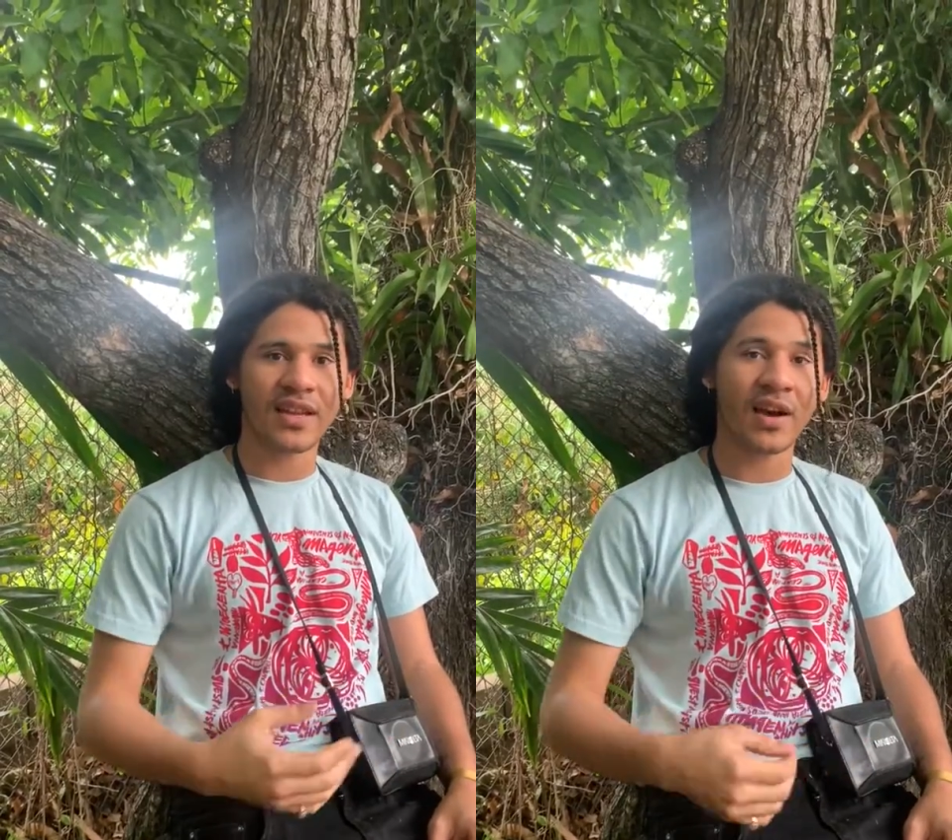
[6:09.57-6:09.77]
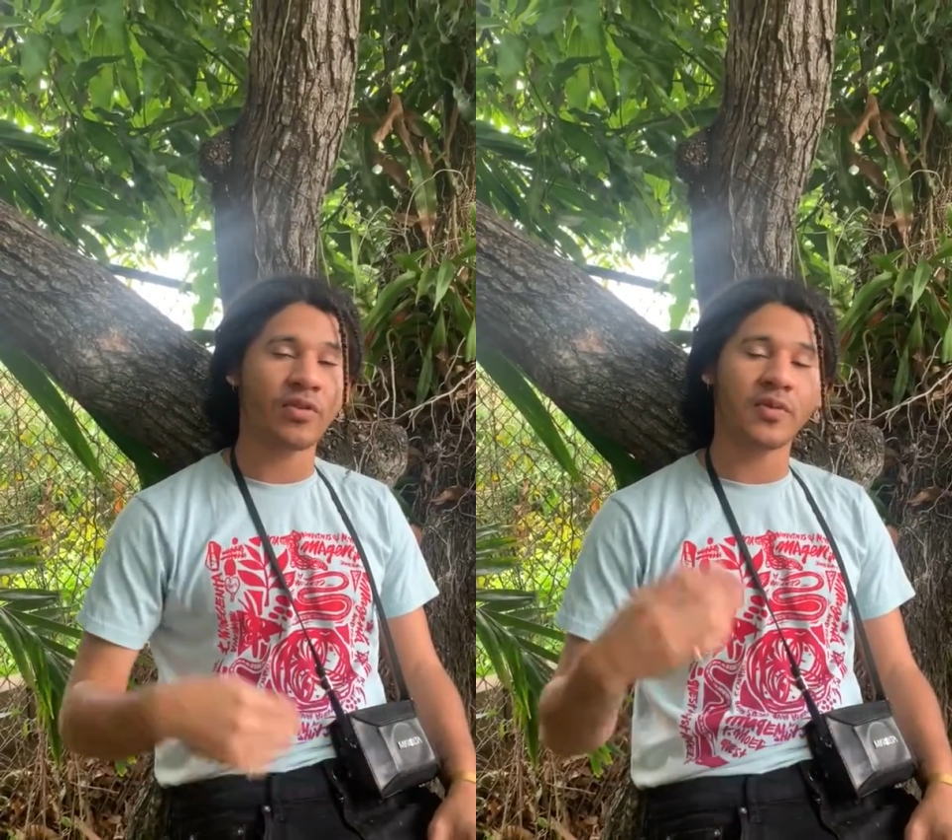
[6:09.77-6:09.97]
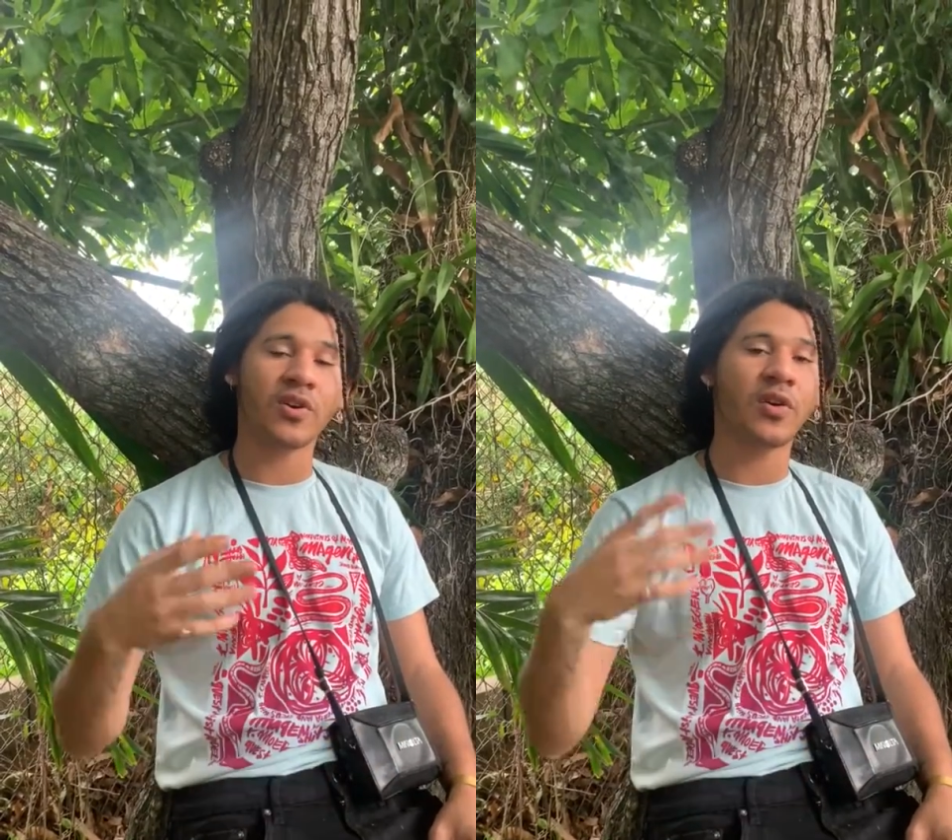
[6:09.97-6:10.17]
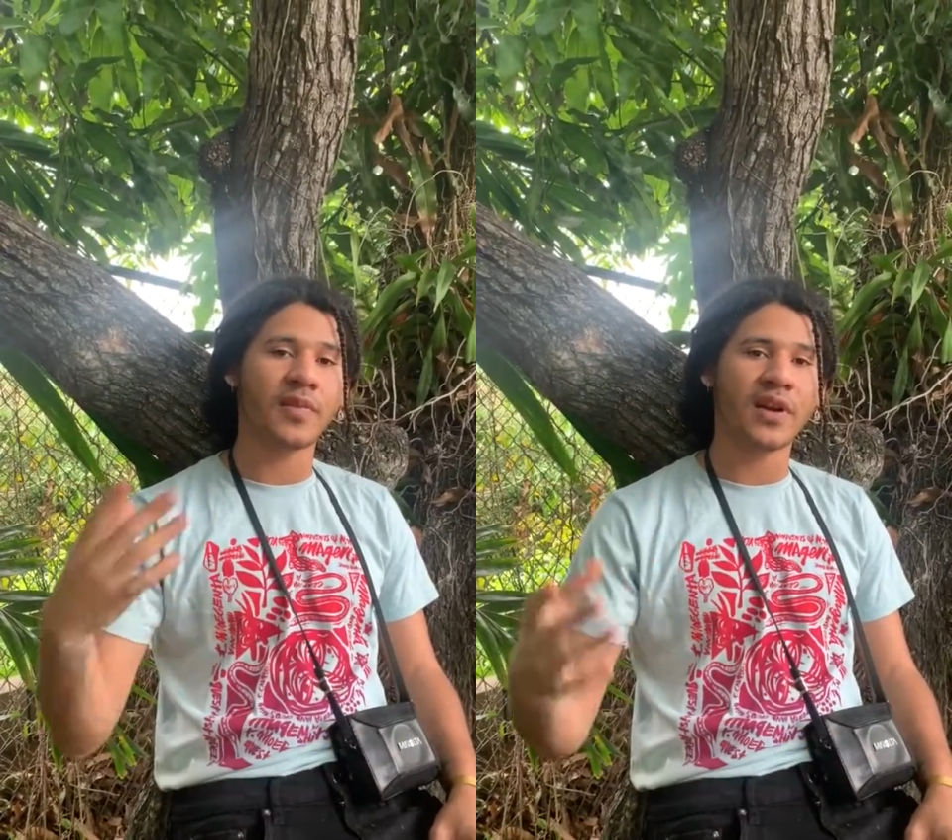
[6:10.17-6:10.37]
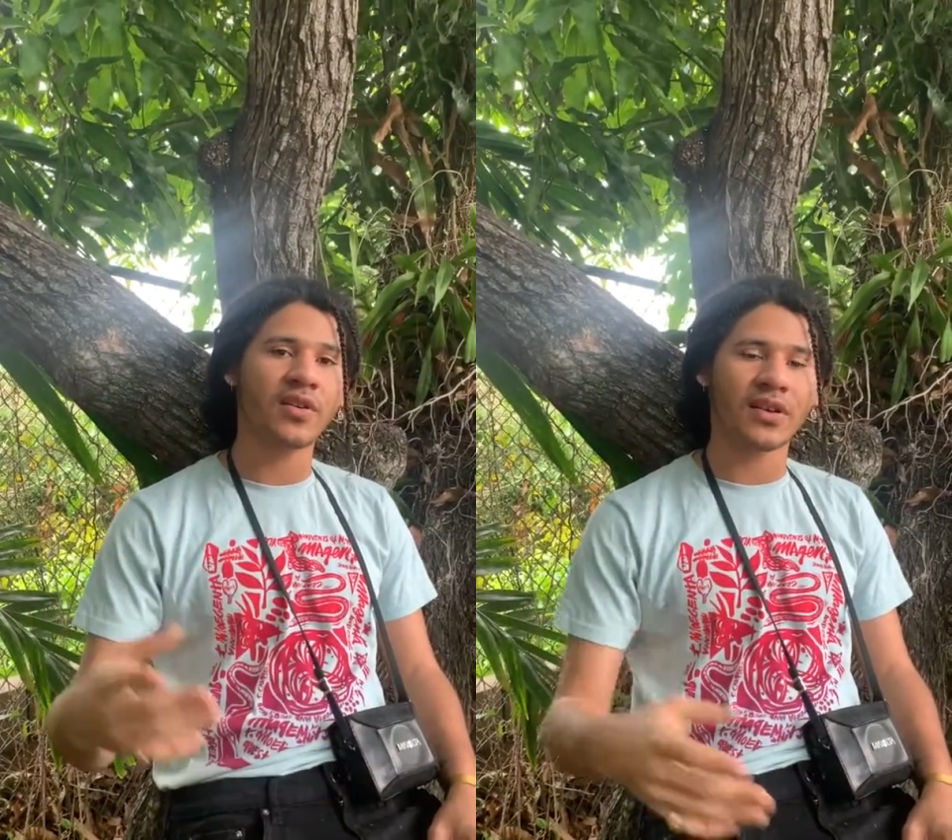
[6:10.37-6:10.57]
that will be
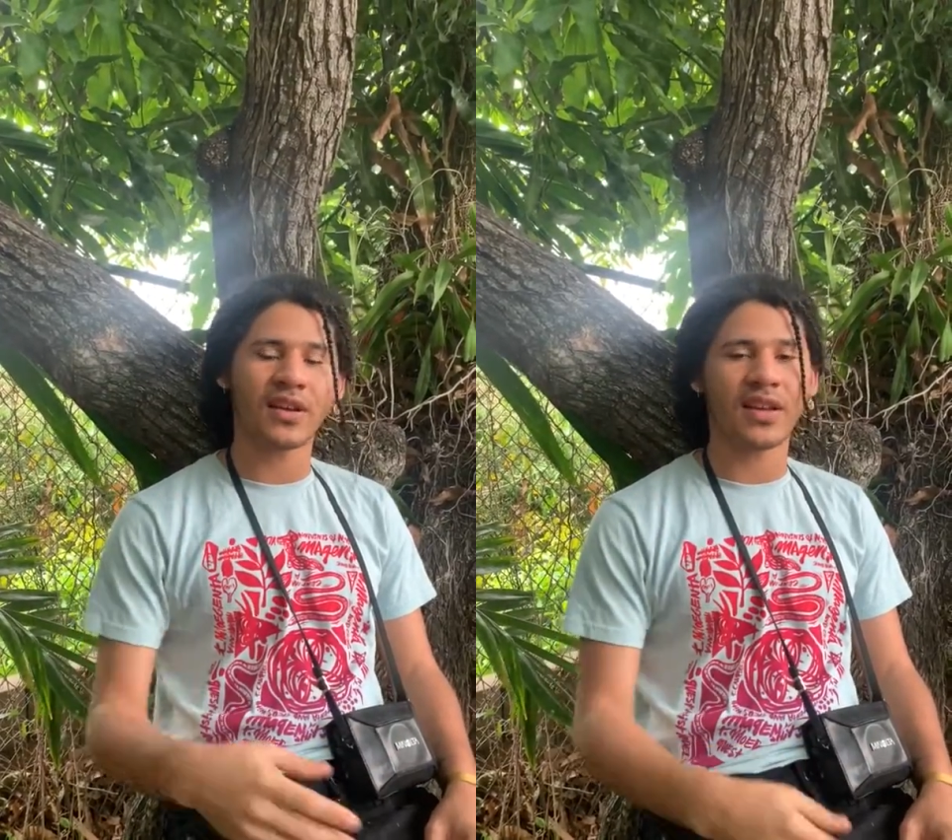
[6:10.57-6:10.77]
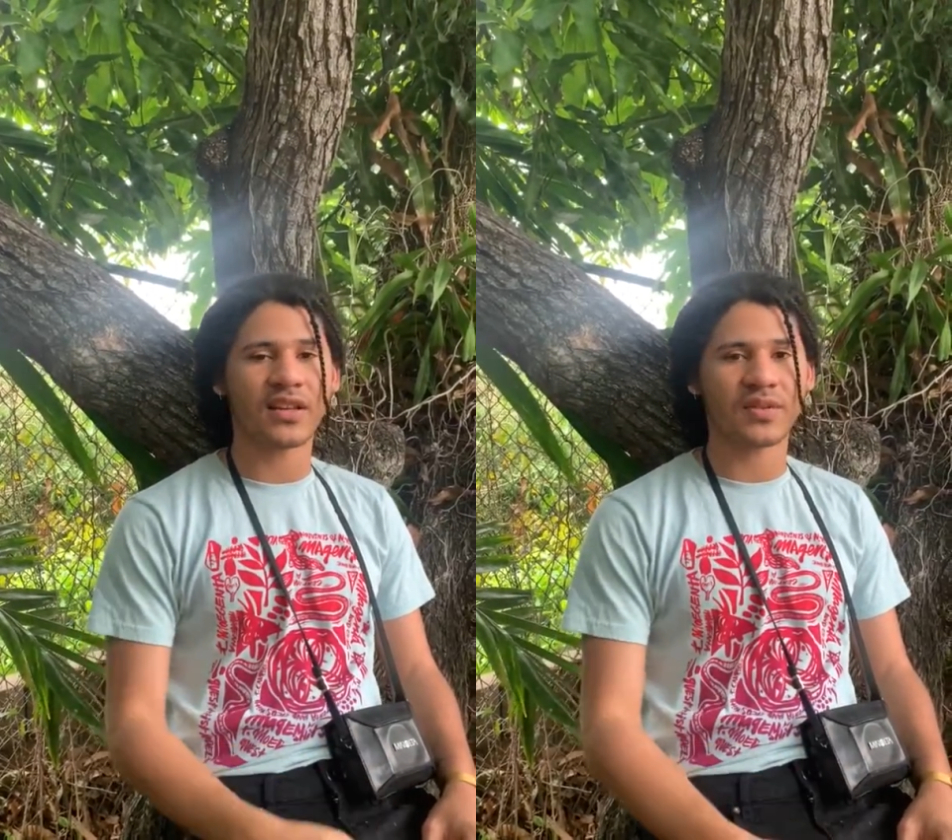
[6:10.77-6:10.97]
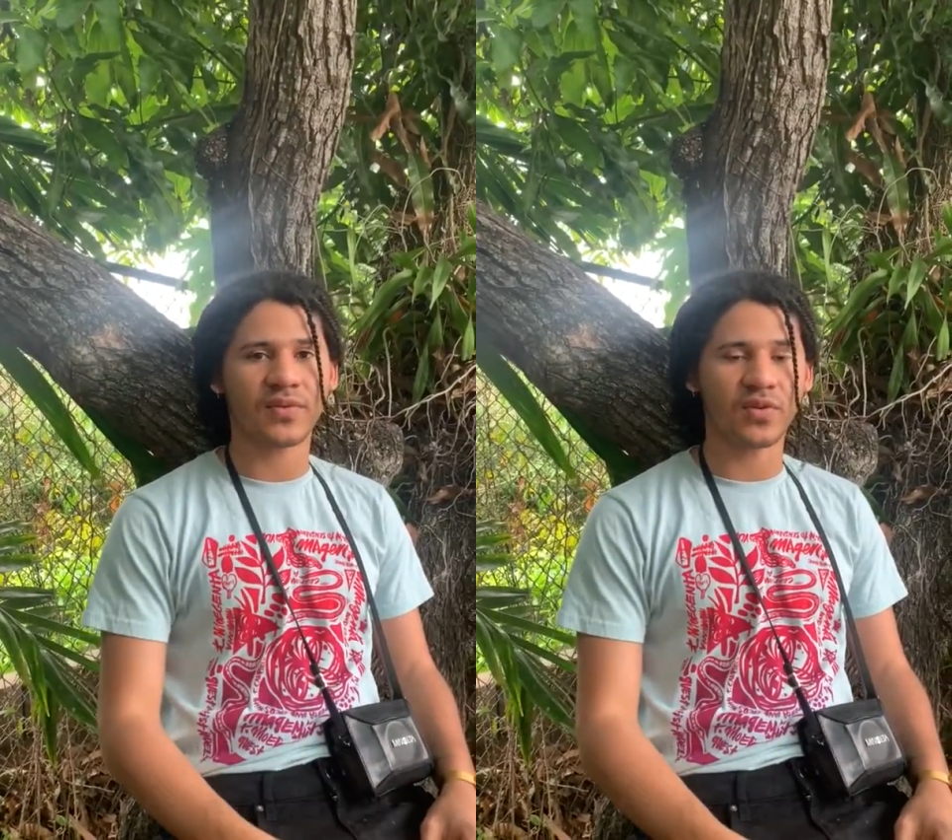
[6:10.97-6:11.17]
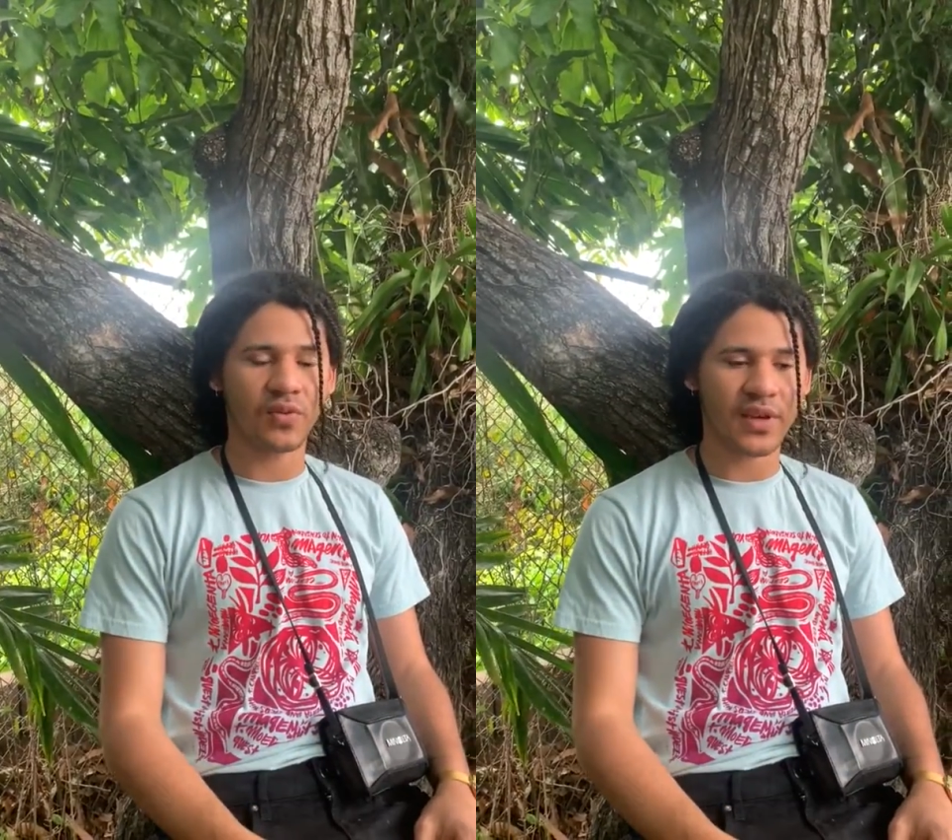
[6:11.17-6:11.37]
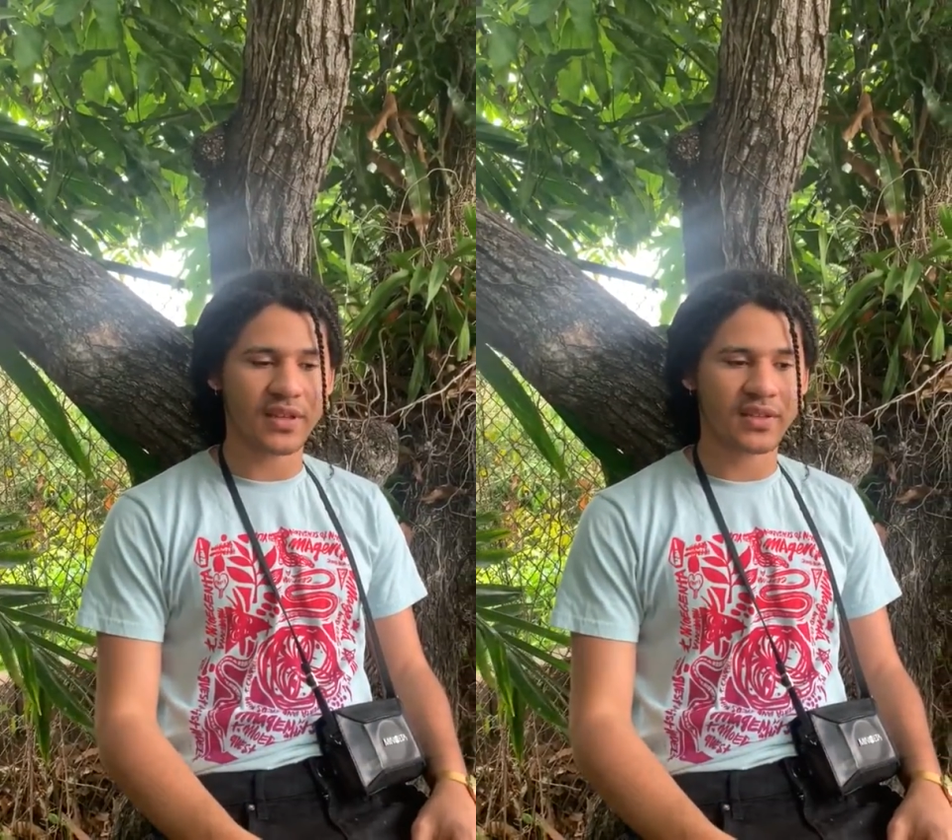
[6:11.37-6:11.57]
coming out in the next few
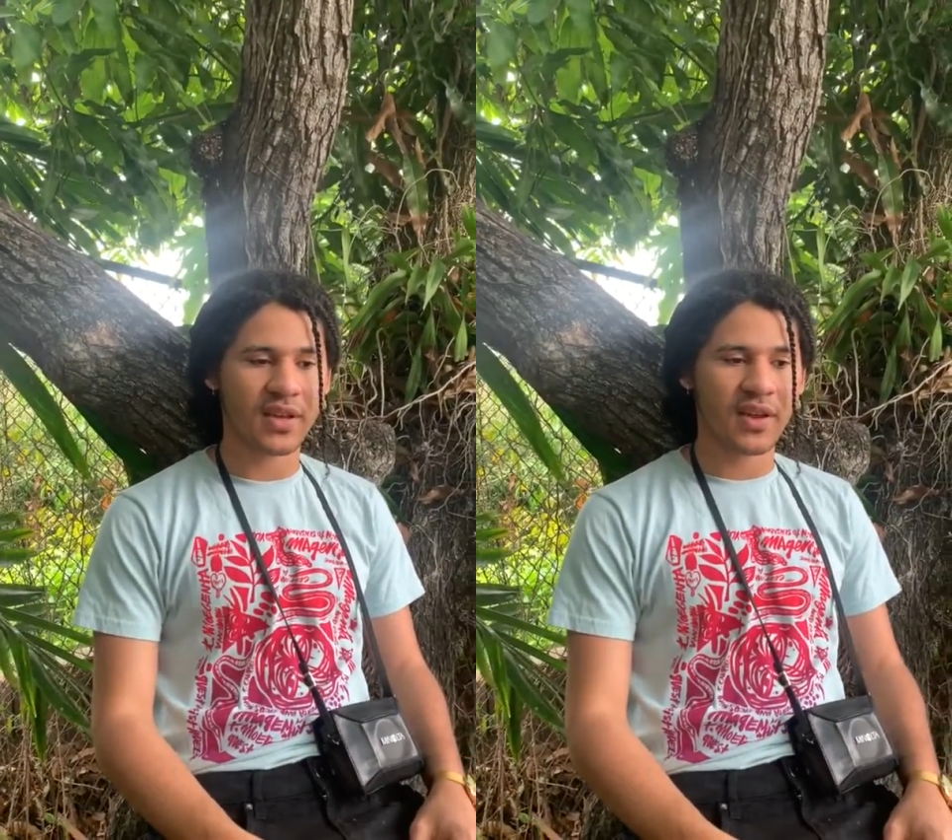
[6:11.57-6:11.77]
weeks